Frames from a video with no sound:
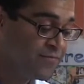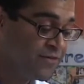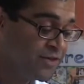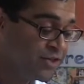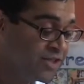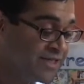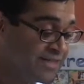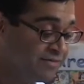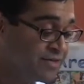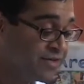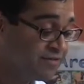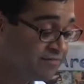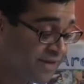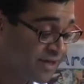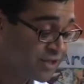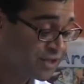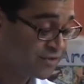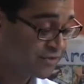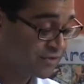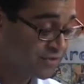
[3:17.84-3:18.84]
The Geneva
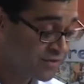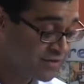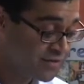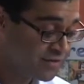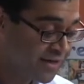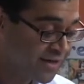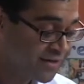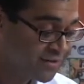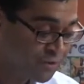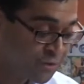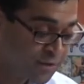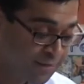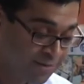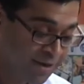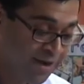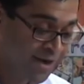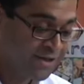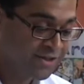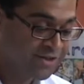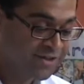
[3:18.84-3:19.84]
Conventions, they do
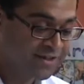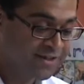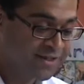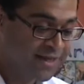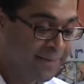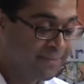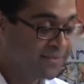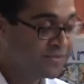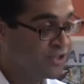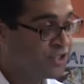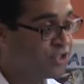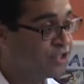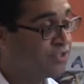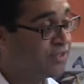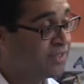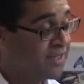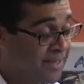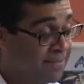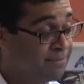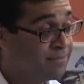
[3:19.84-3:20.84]
oblige the
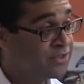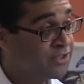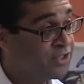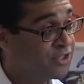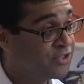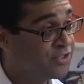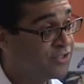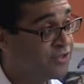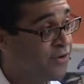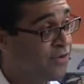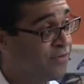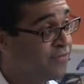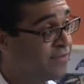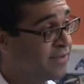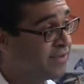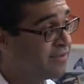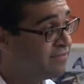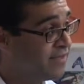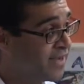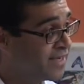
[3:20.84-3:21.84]
imposition of
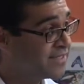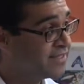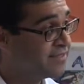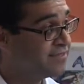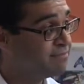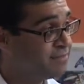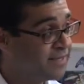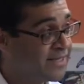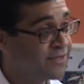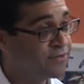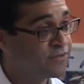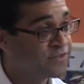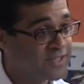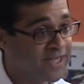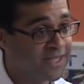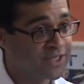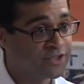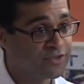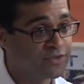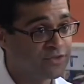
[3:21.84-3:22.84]
effective penal
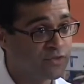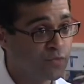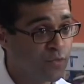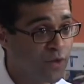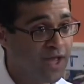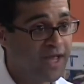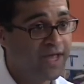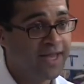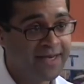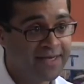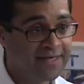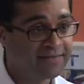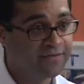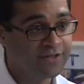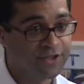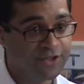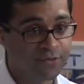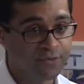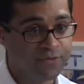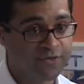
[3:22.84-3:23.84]
sanctions where
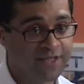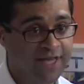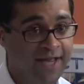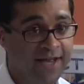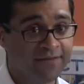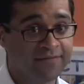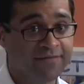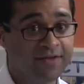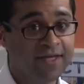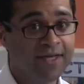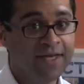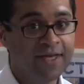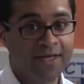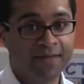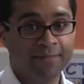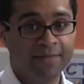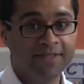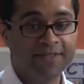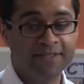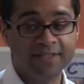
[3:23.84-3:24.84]
individuals have
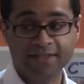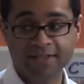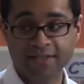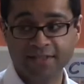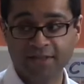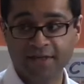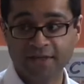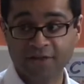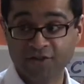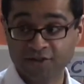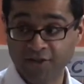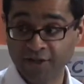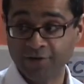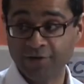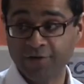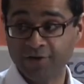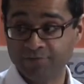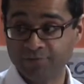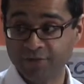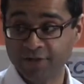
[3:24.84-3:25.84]
committed a
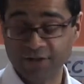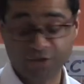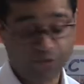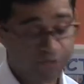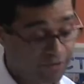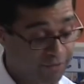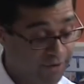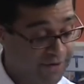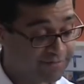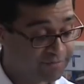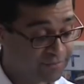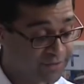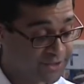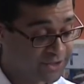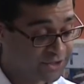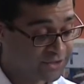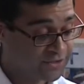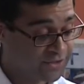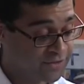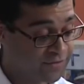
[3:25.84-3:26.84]
serious breach or grave
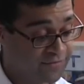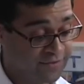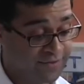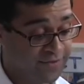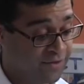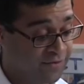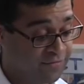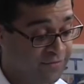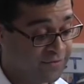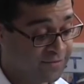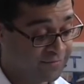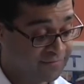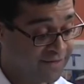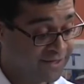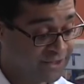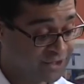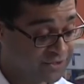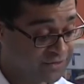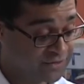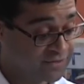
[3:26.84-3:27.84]
breach of the
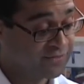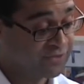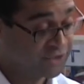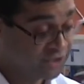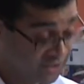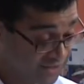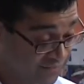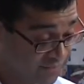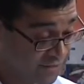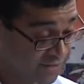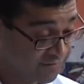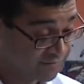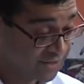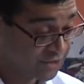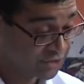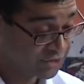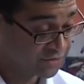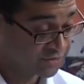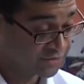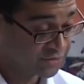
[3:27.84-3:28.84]
conventions, of the Geneva
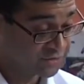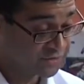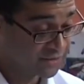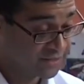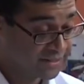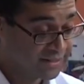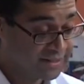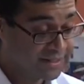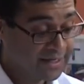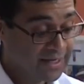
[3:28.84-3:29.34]
Conventions.